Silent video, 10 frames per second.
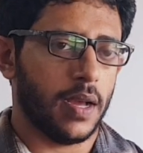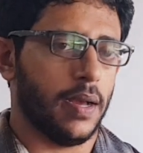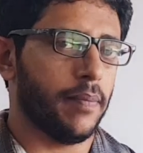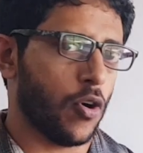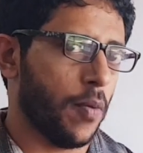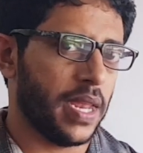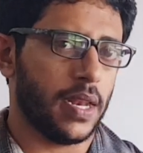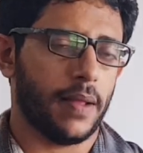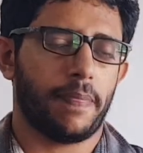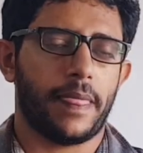bromine
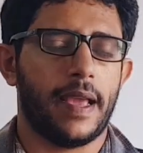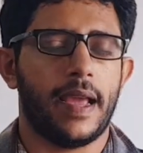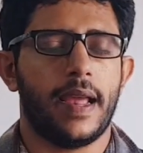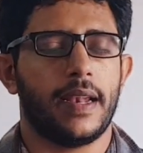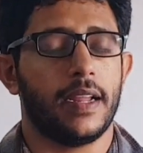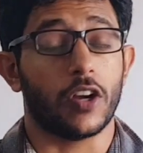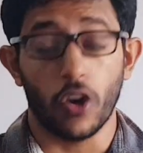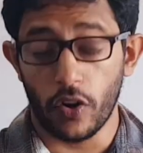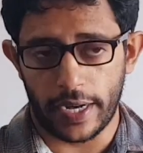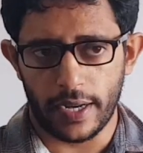and
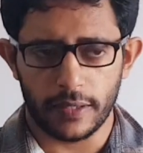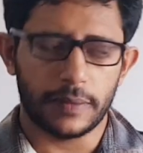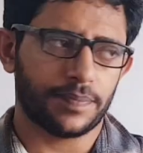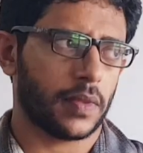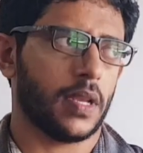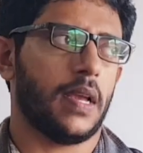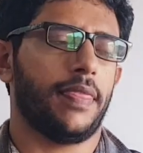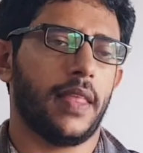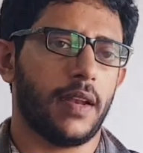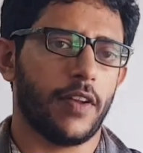chlorine, and
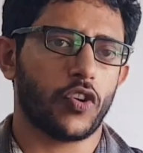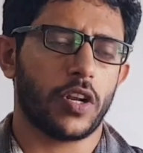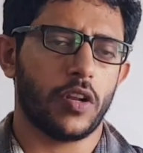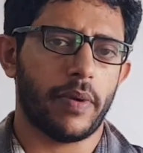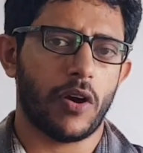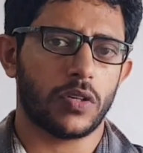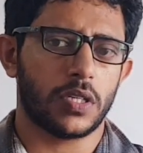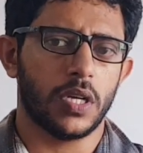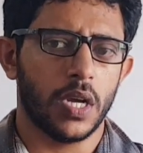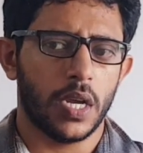then we are talking about
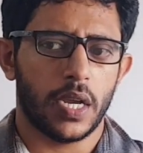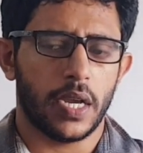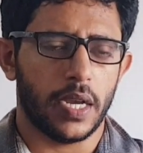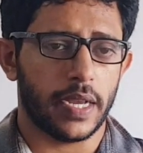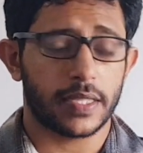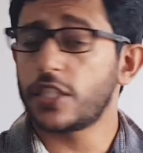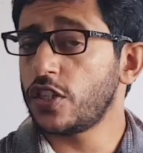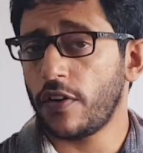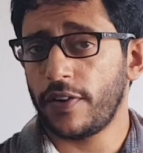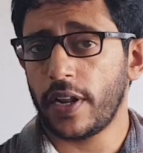existence
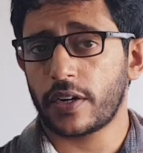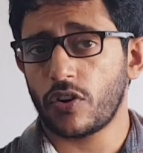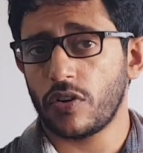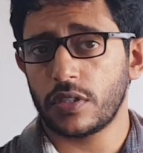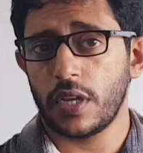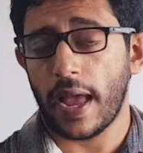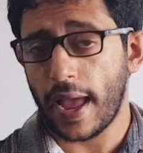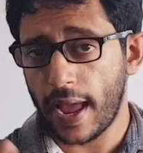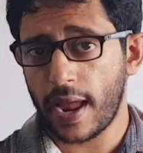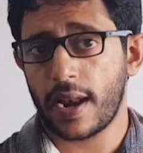of electrons
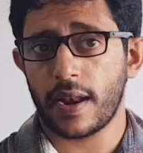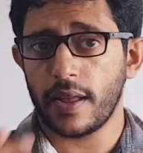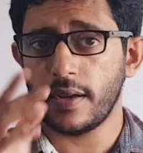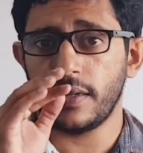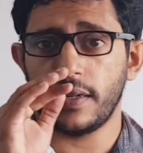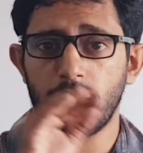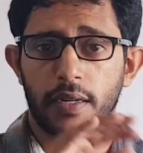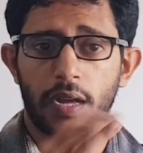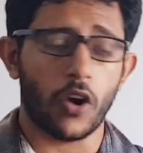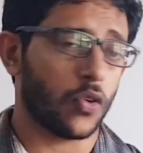and
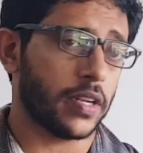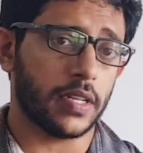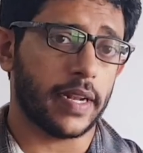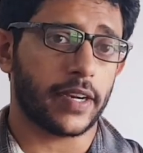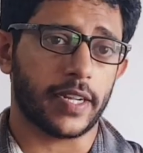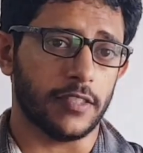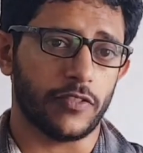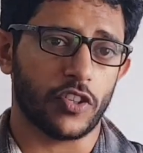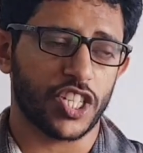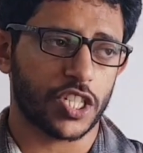how to write the electronic
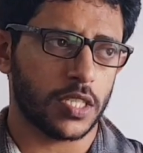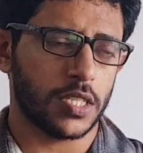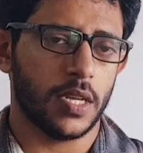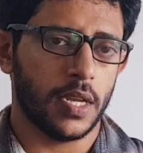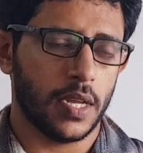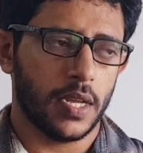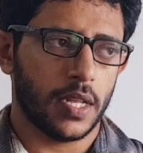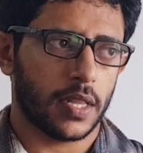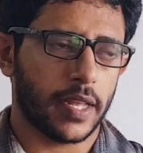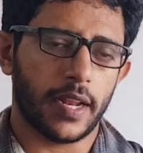configurations.
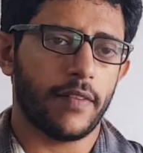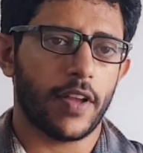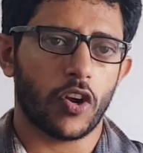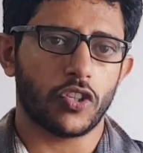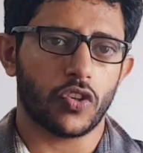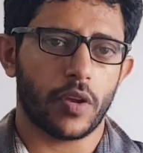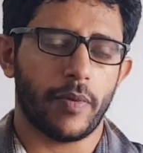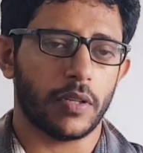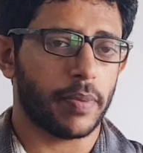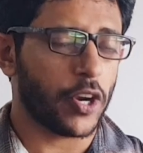Then we are going to talk
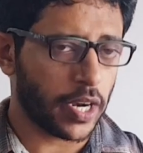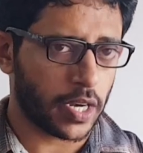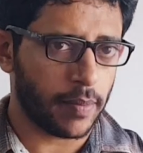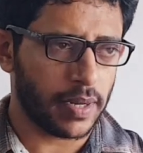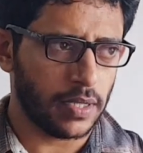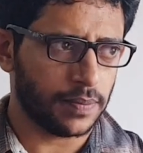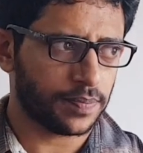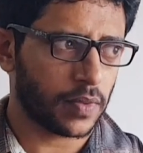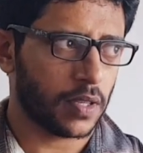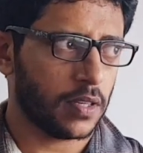about the periodic table.
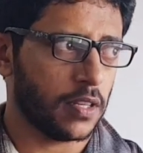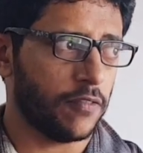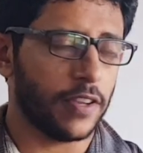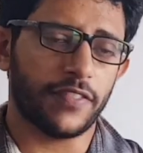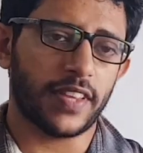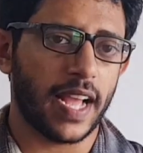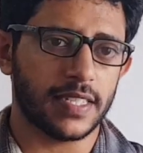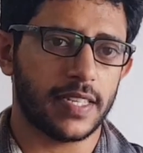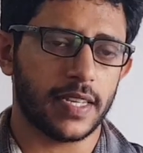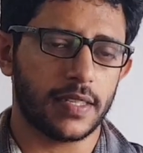Then 5th and
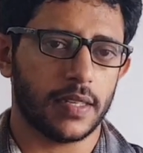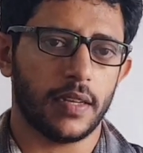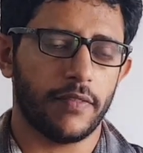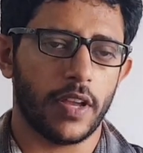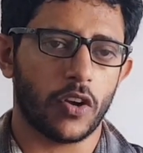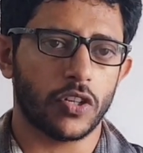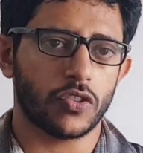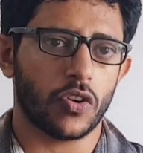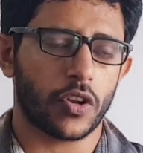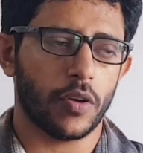6th we are going to
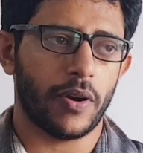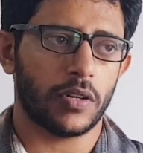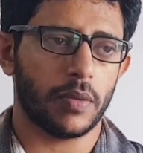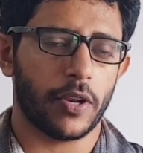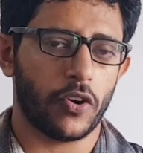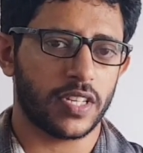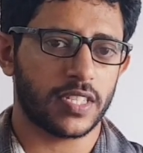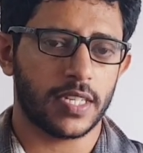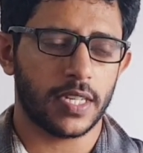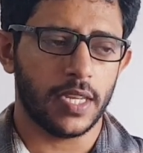talk about the
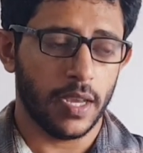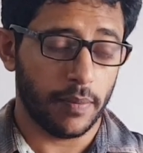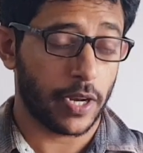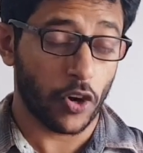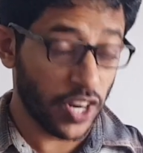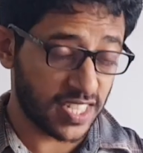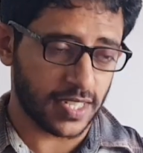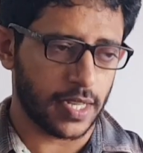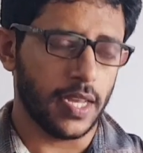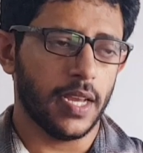
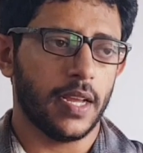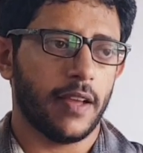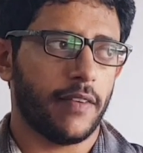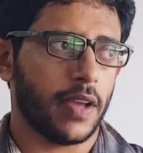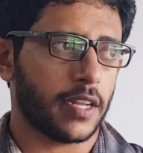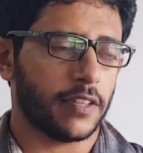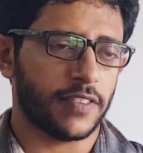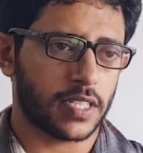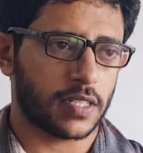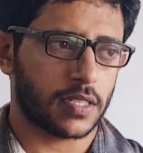periodicity, where the first